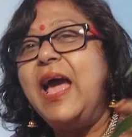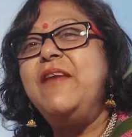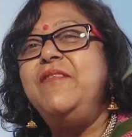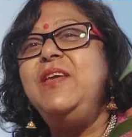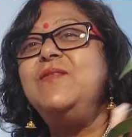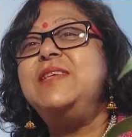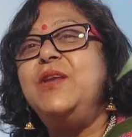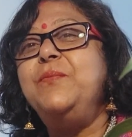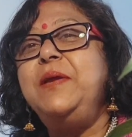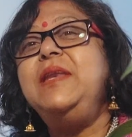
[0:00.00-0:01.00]
And we use
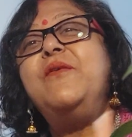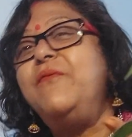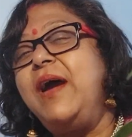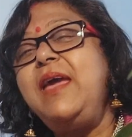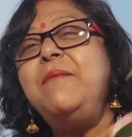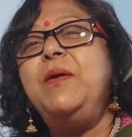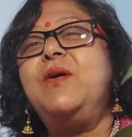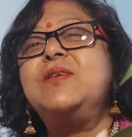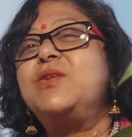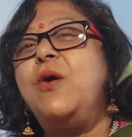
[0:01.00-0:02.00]
aluminium. Why?
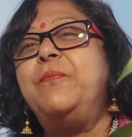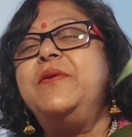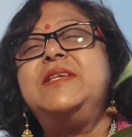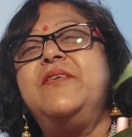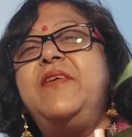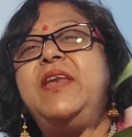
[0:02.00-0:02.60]
Because copper is a very